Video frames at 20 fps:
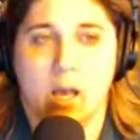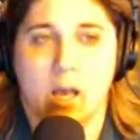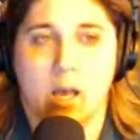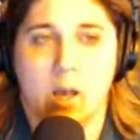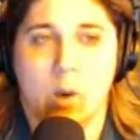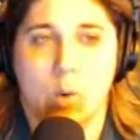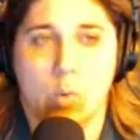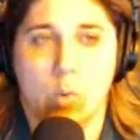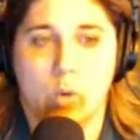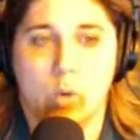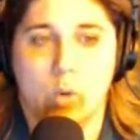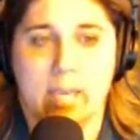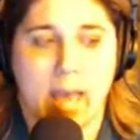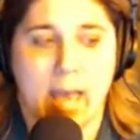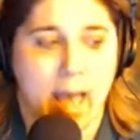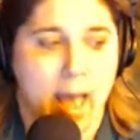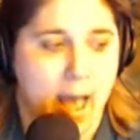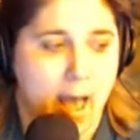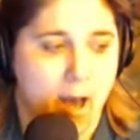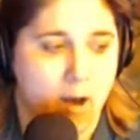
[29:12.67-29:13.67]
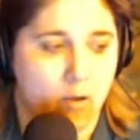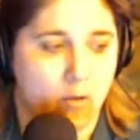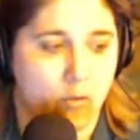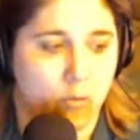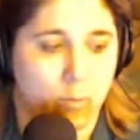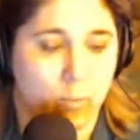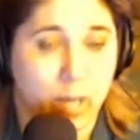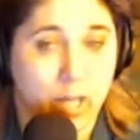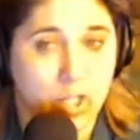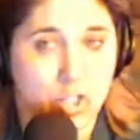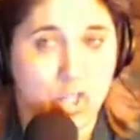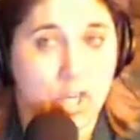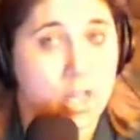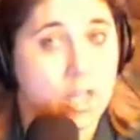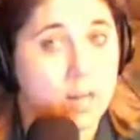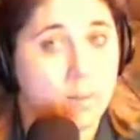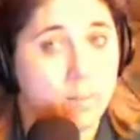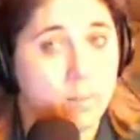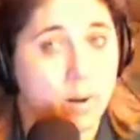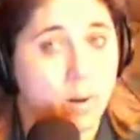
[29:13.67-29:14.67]
We have budget,
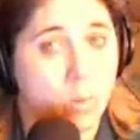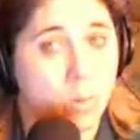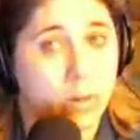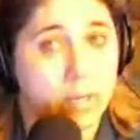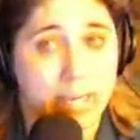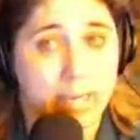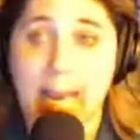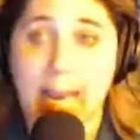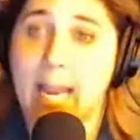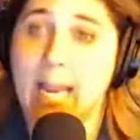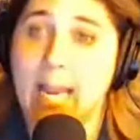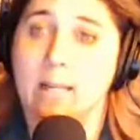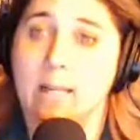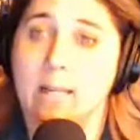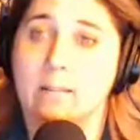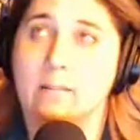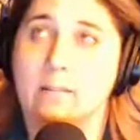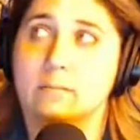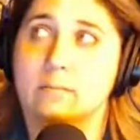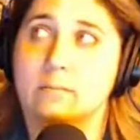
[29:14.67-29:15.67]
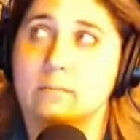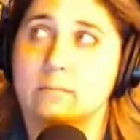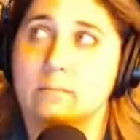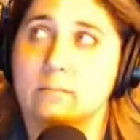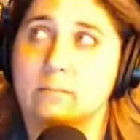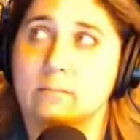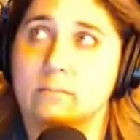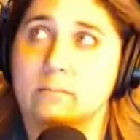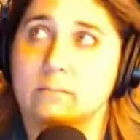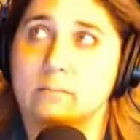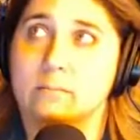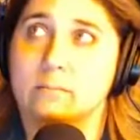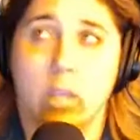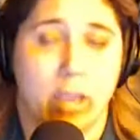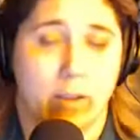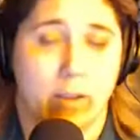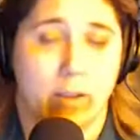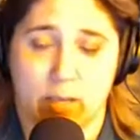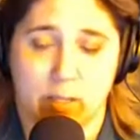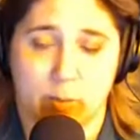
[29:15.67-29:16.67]
but we ain't
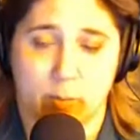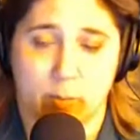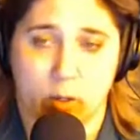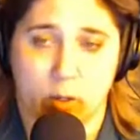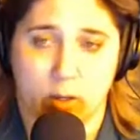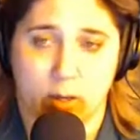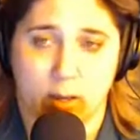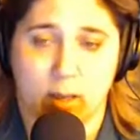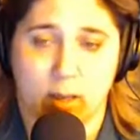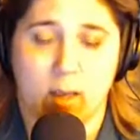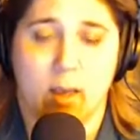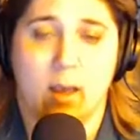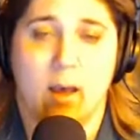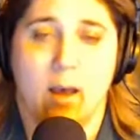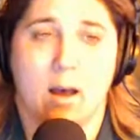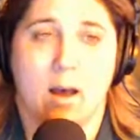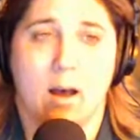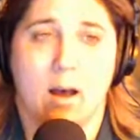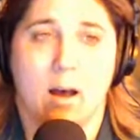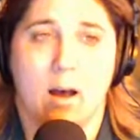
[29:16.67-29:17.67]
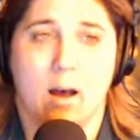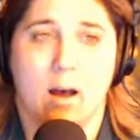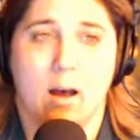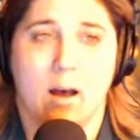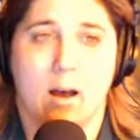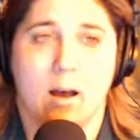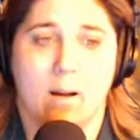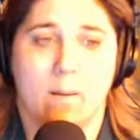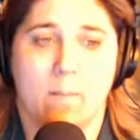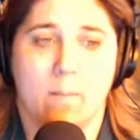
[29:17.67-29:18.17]
Facebook.